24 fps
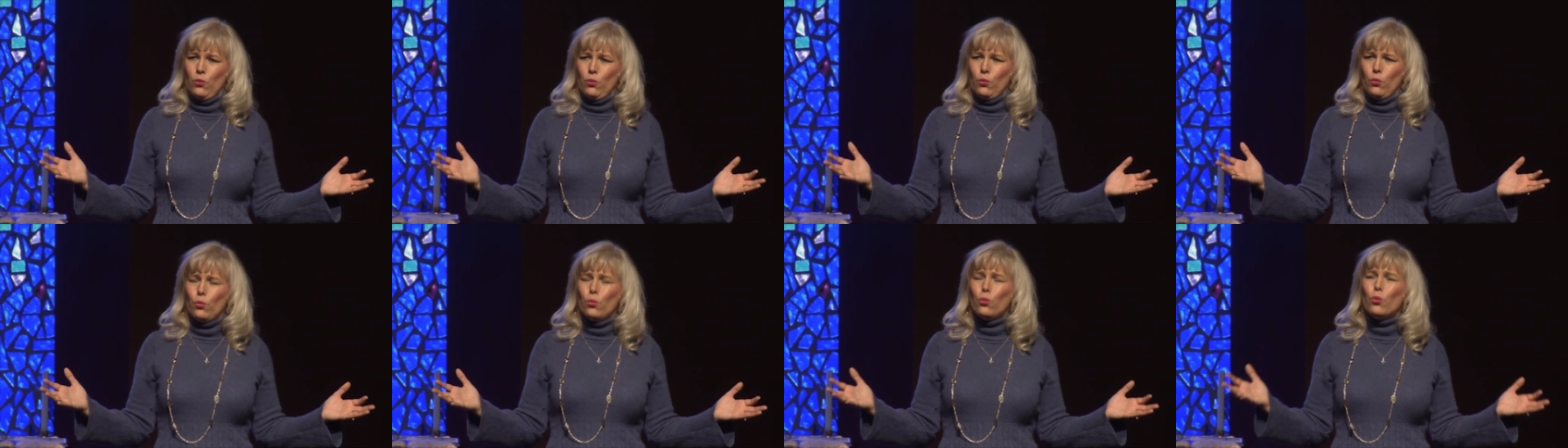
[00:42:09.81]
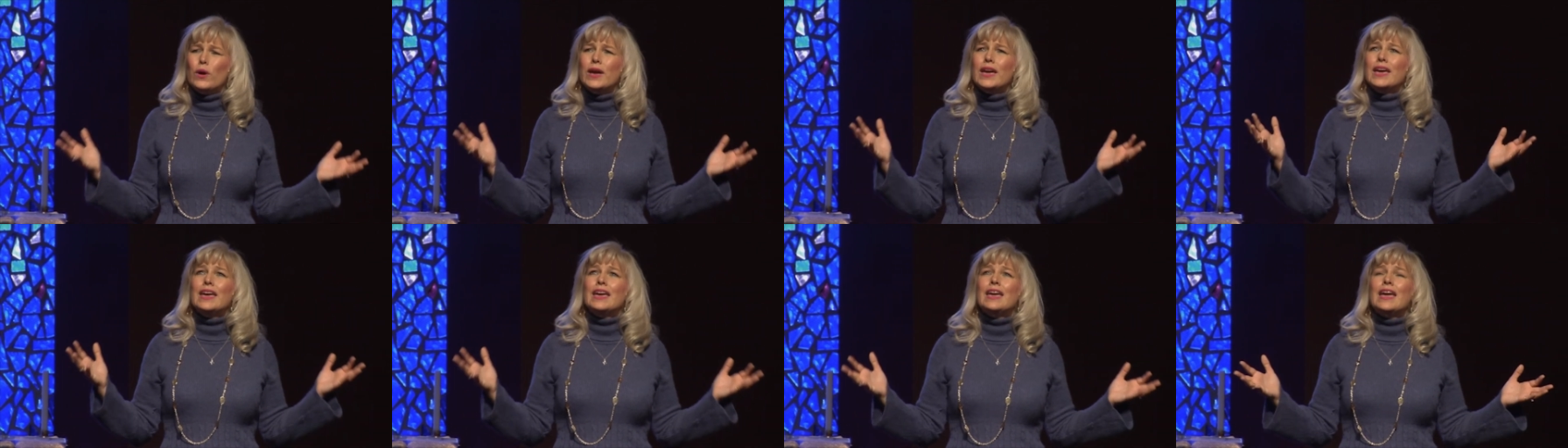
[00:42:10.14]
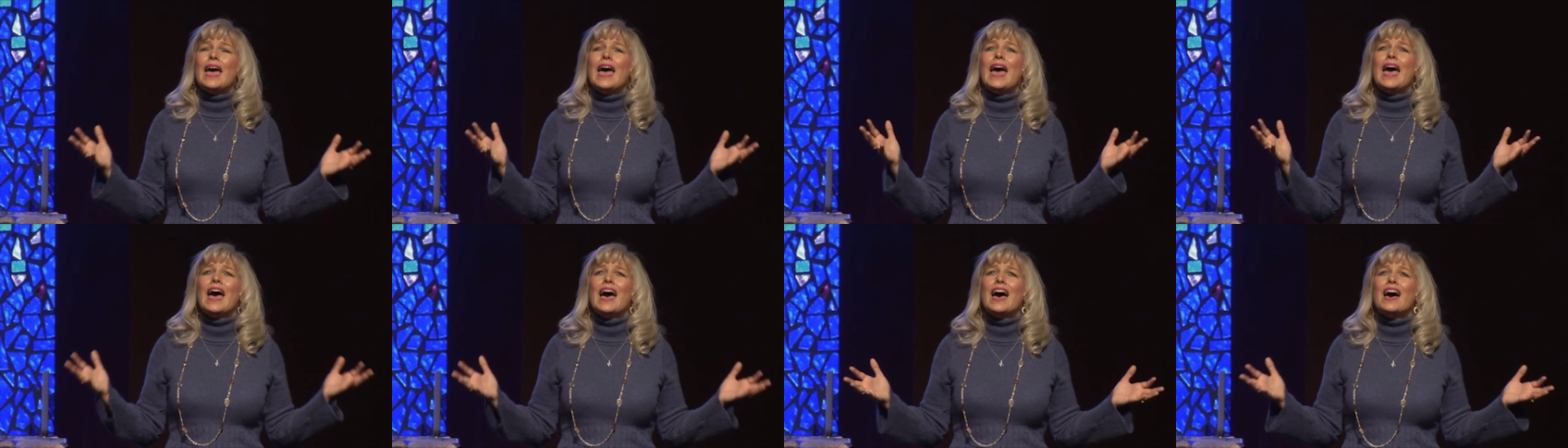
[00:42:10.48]
We
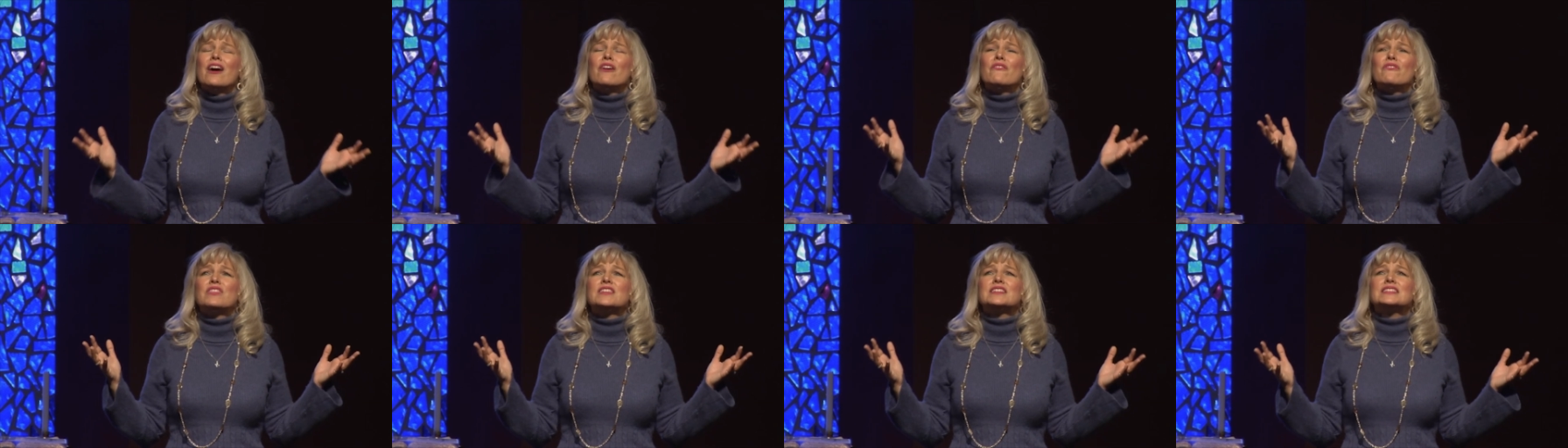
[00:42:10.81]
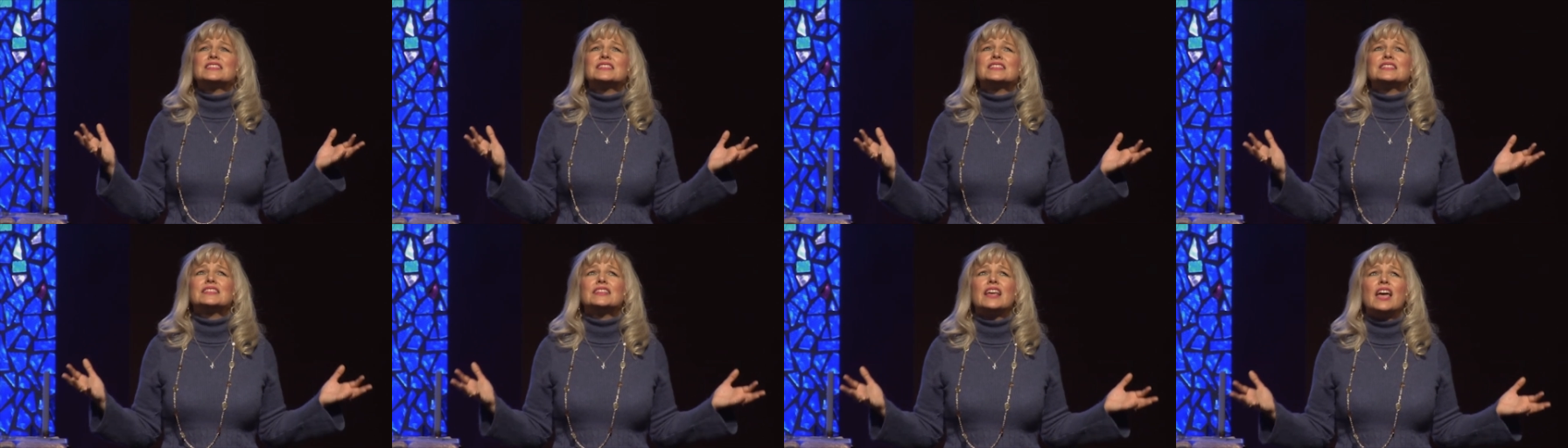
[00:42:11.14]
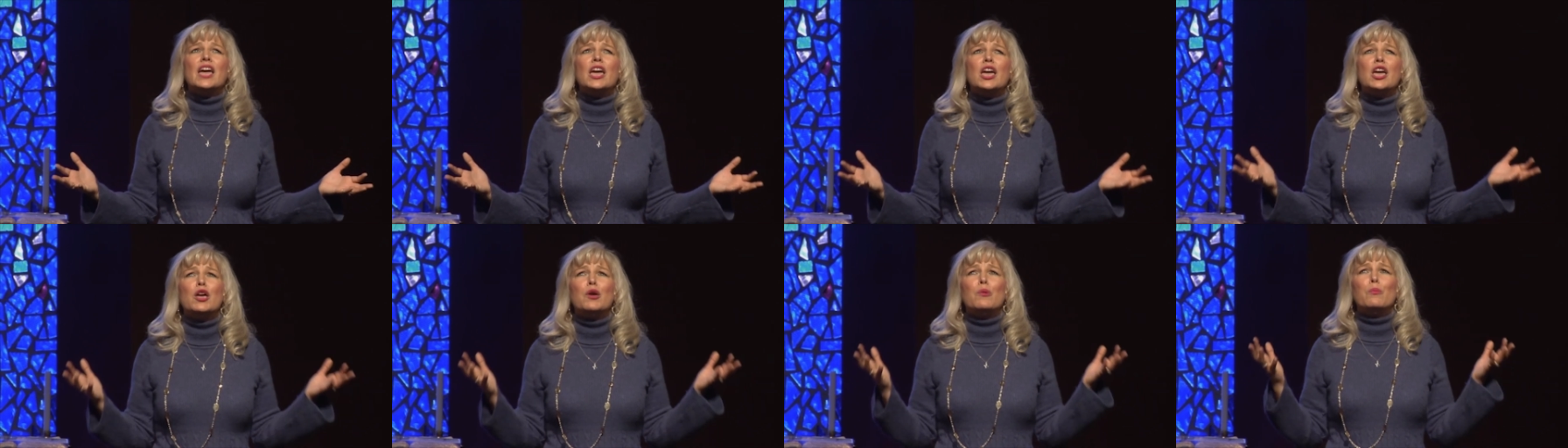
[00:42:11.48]
have the
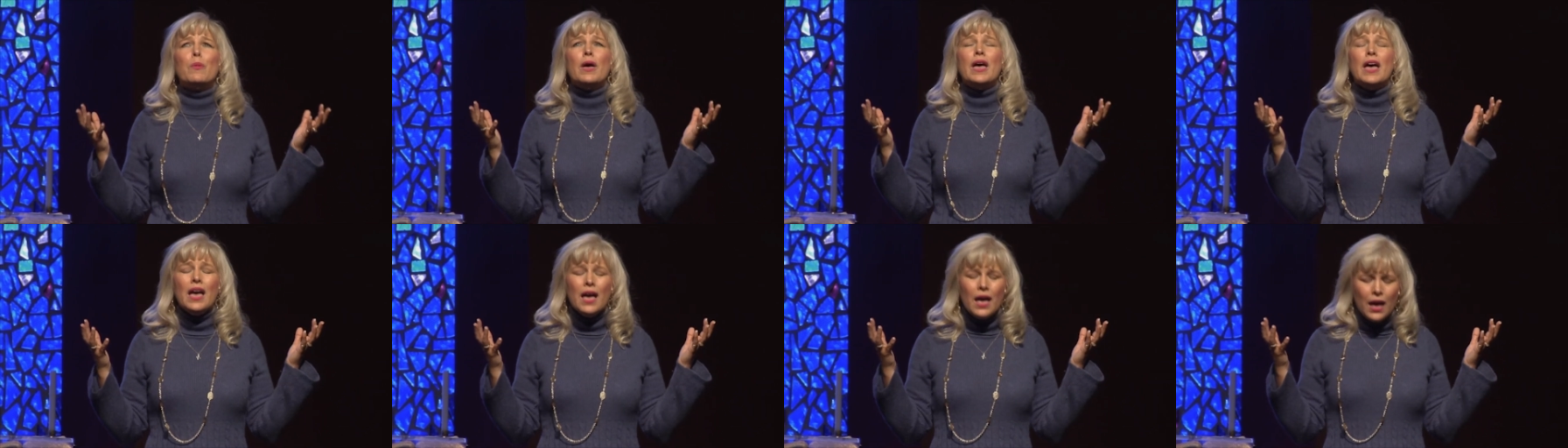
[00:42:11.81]
same